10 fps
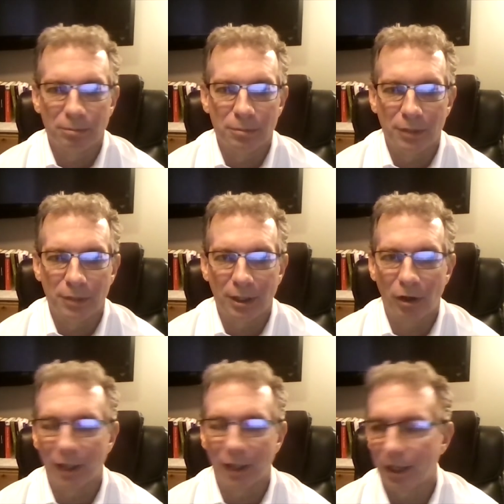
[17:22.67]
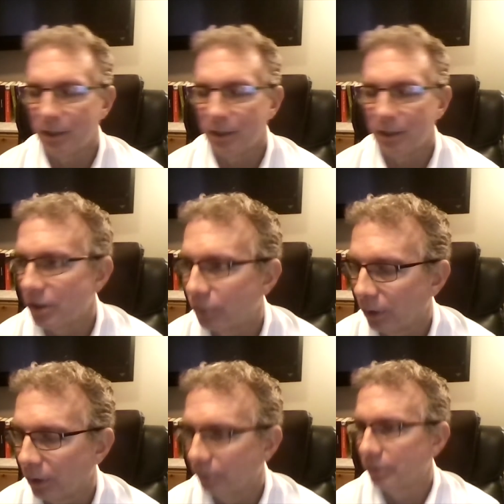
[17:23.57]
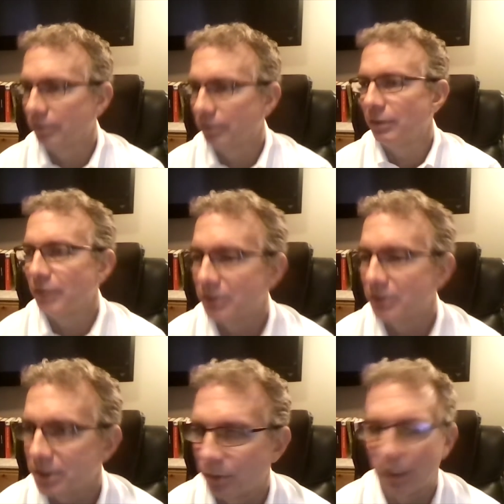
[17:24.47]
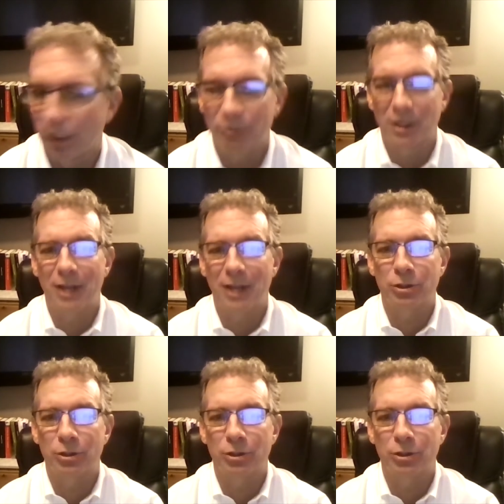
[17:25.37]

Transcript: they hardly had any software even existed when I was in high